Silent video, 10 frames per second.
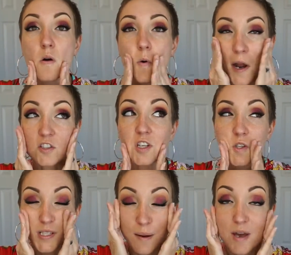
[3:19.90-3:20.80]
or actually
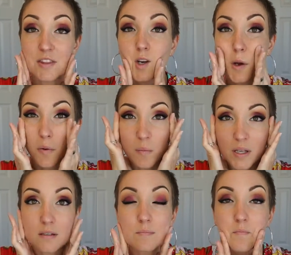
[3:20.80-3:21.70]
it's dimethicone,
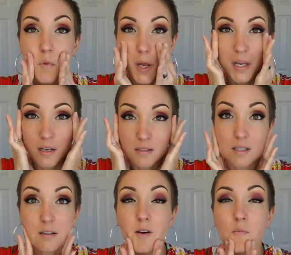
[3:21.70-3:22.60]
but again,
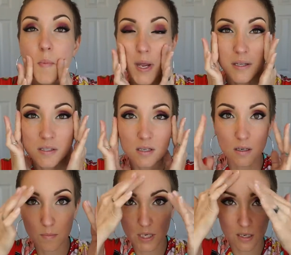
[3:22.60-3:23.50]
silicone based
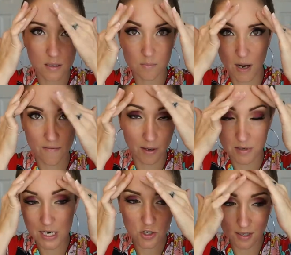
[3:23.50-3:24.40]
because my
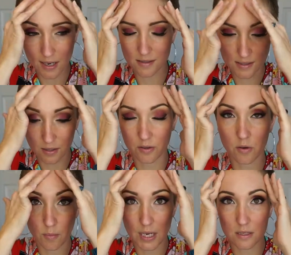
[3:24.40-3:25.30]
foundation has a
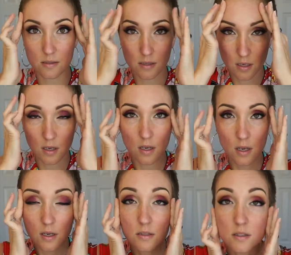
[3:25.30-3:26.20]
silicone base.
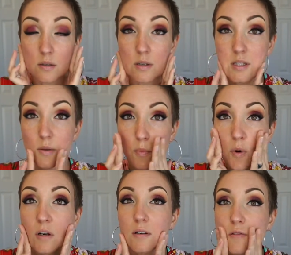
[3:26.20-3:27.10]
So it's
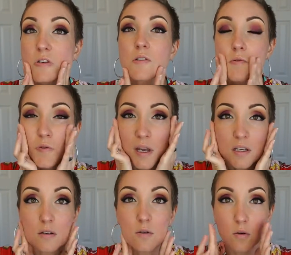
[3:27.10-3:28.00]
important
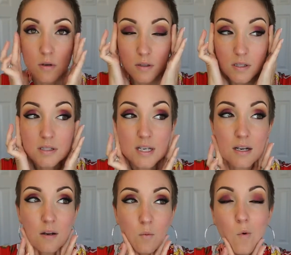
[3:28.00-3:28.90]
that you
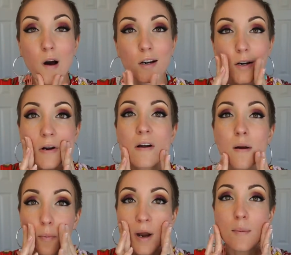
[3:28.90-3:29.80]
stick water
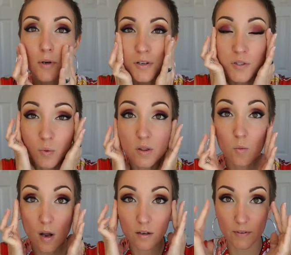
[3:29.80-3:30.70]
primers with
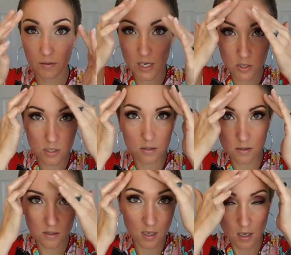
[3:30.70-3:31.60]
water
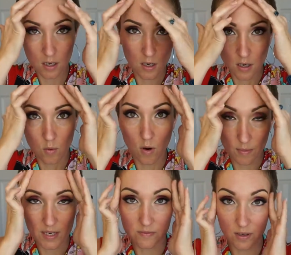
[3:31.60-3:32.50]
foundations,
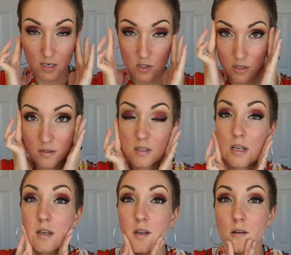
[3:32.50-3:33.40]
water-based foundations,
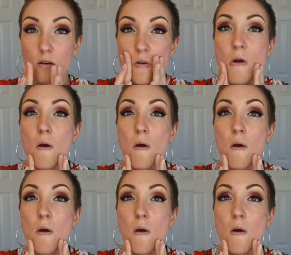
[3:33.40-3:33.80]
and